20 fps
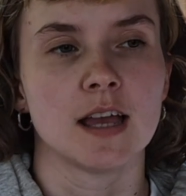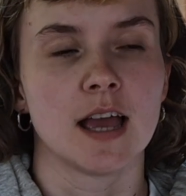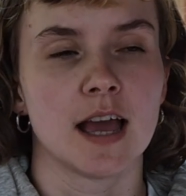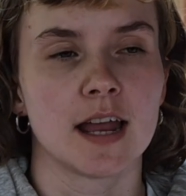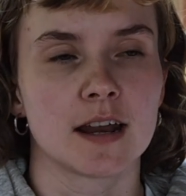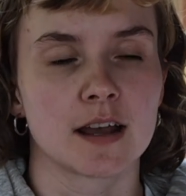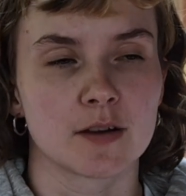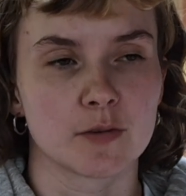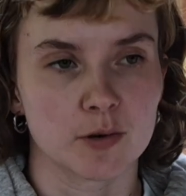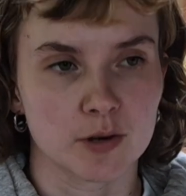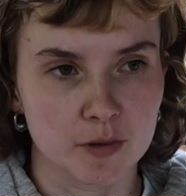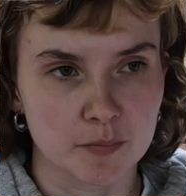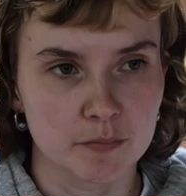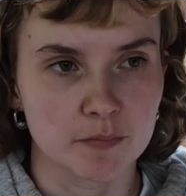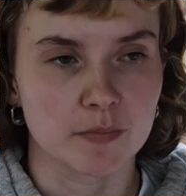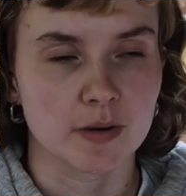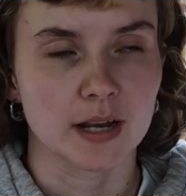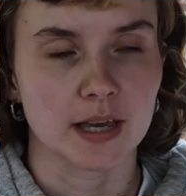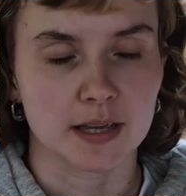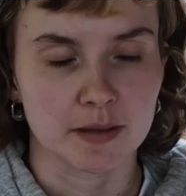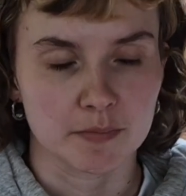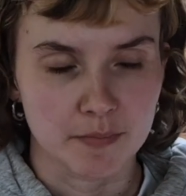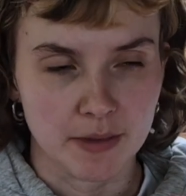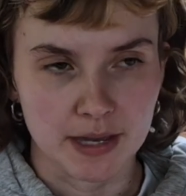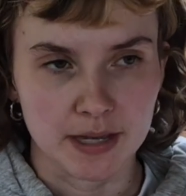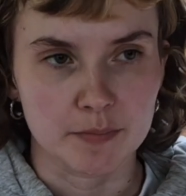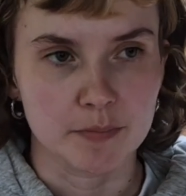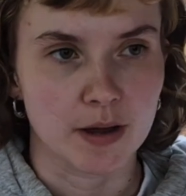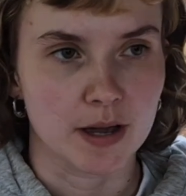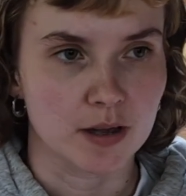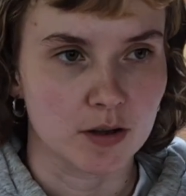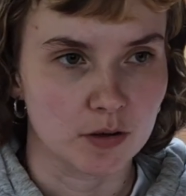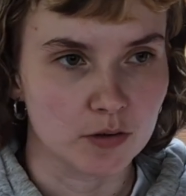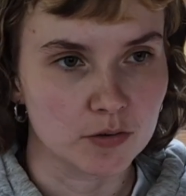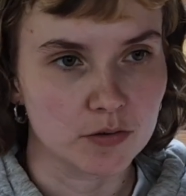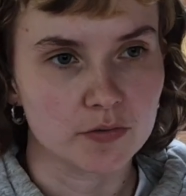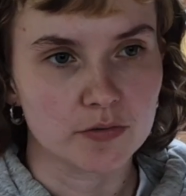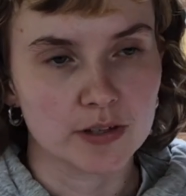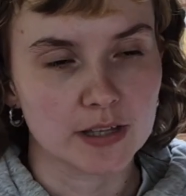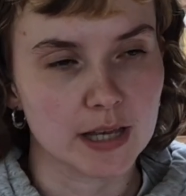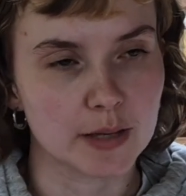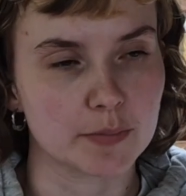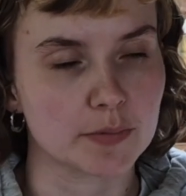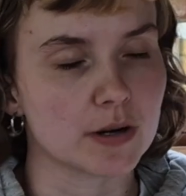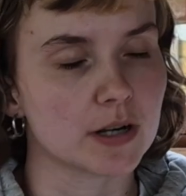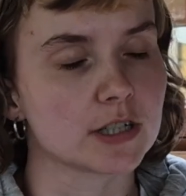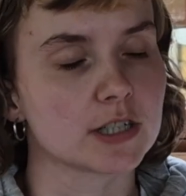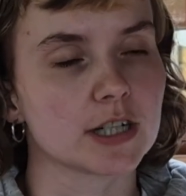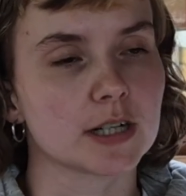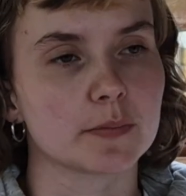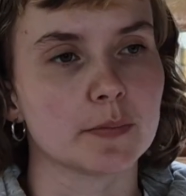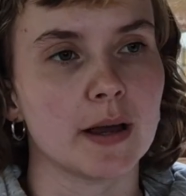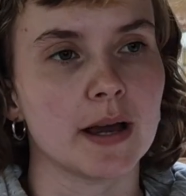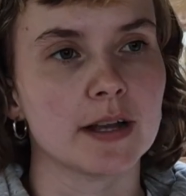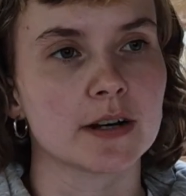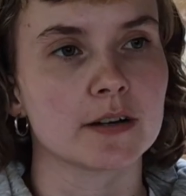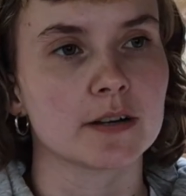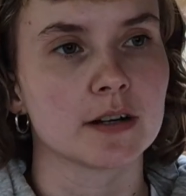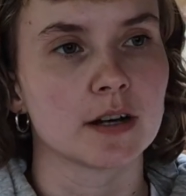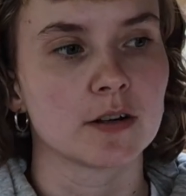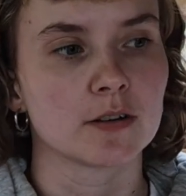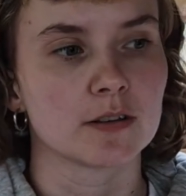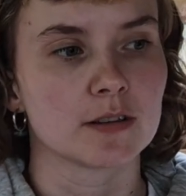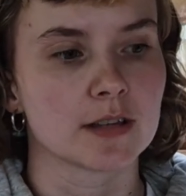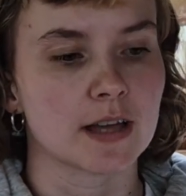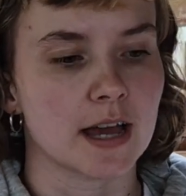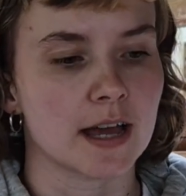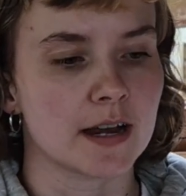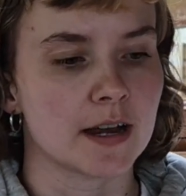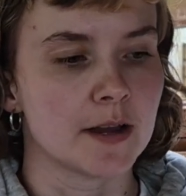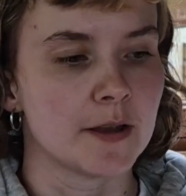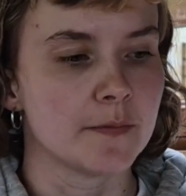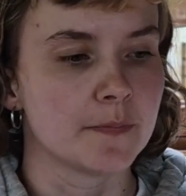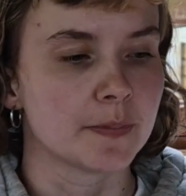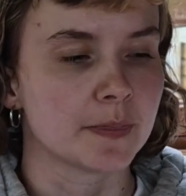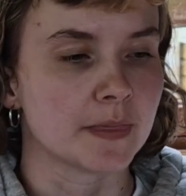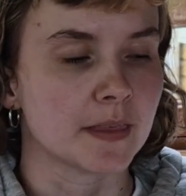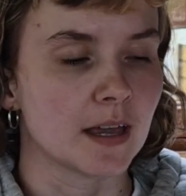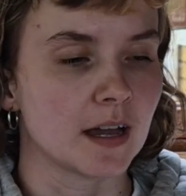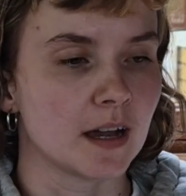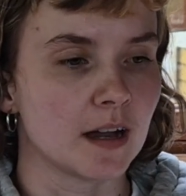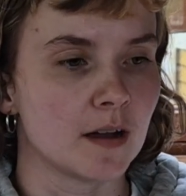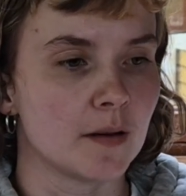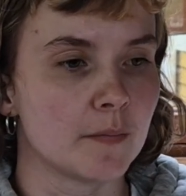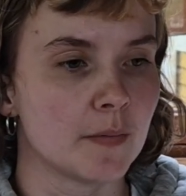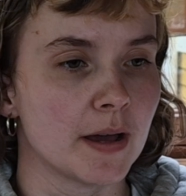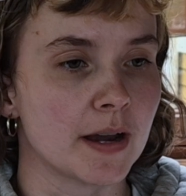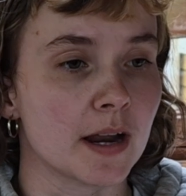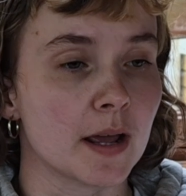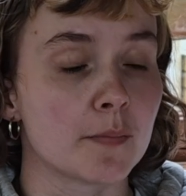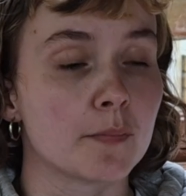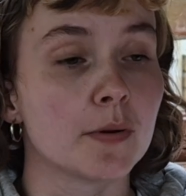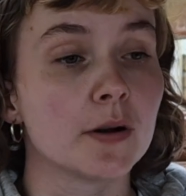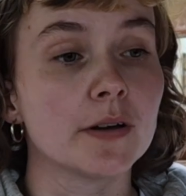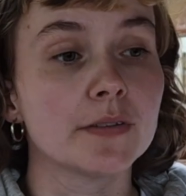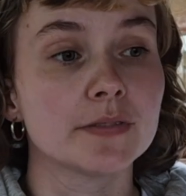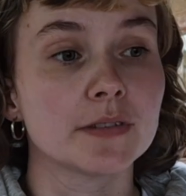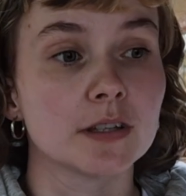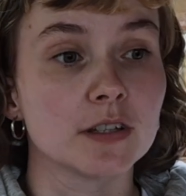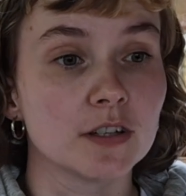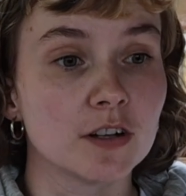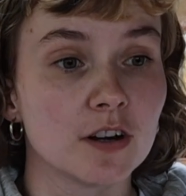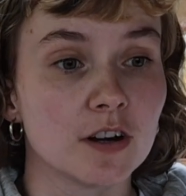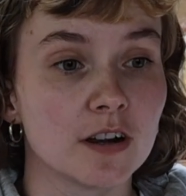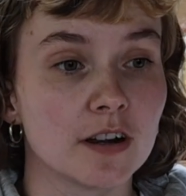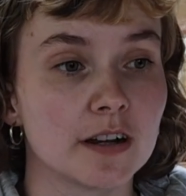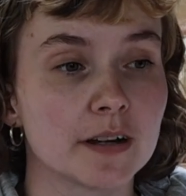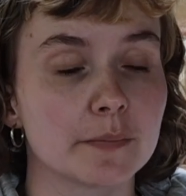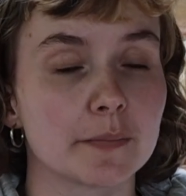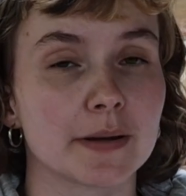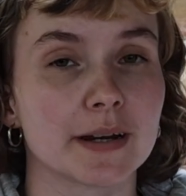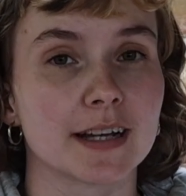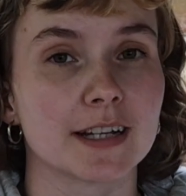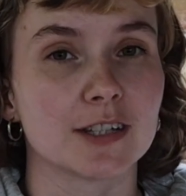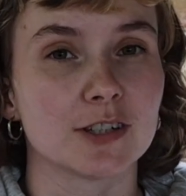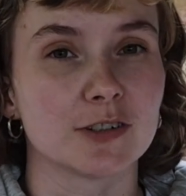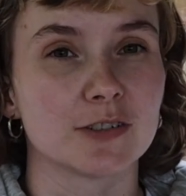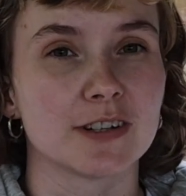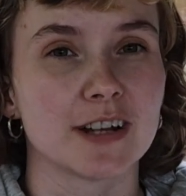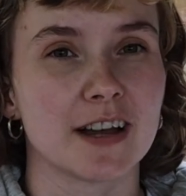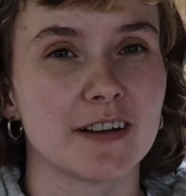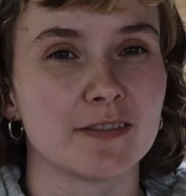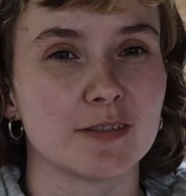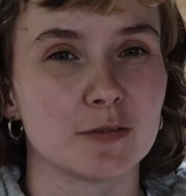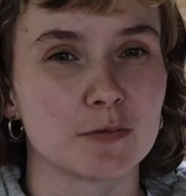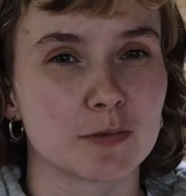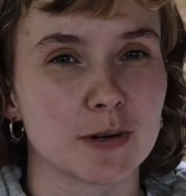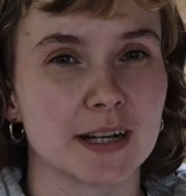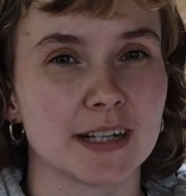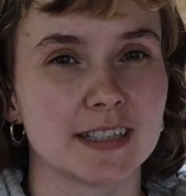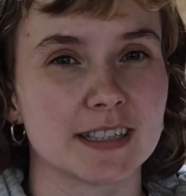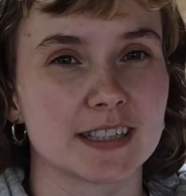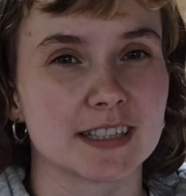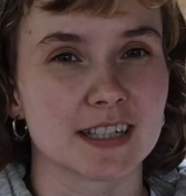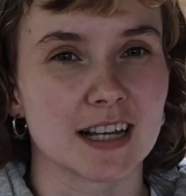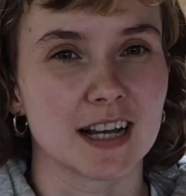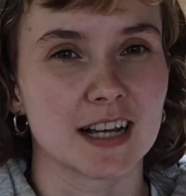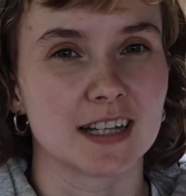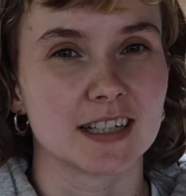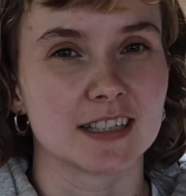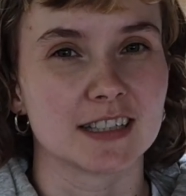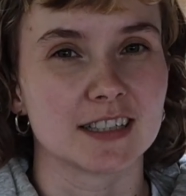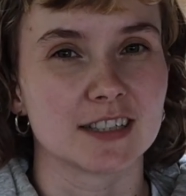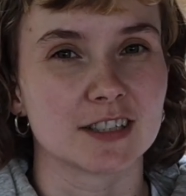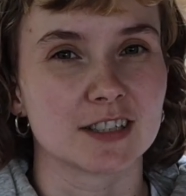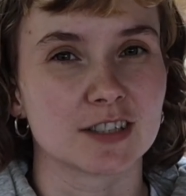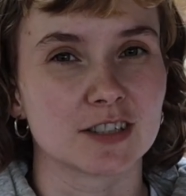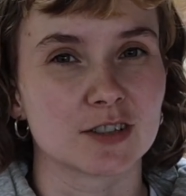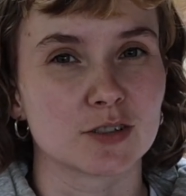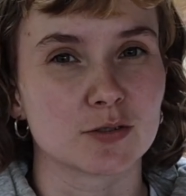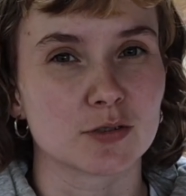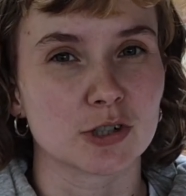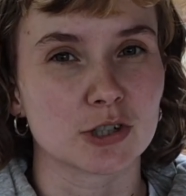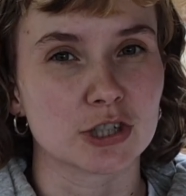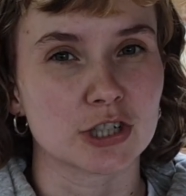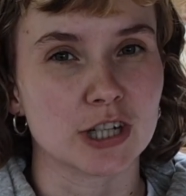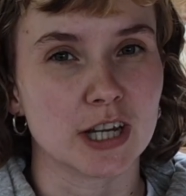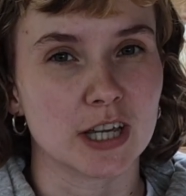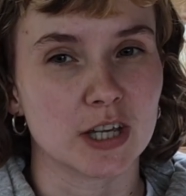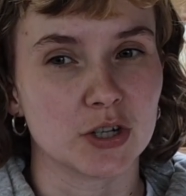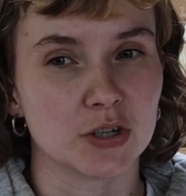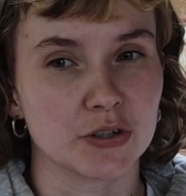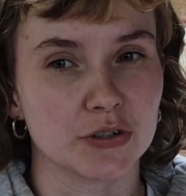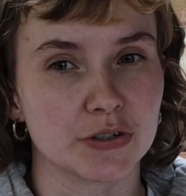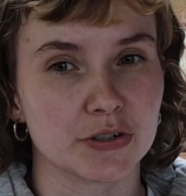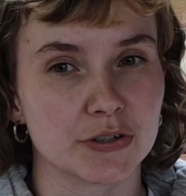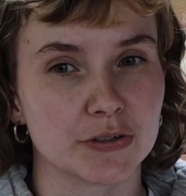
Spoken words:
And I want to like make my own fillet project pattern and all that. And I bought the yarn, but I don't have the right size crochet hook.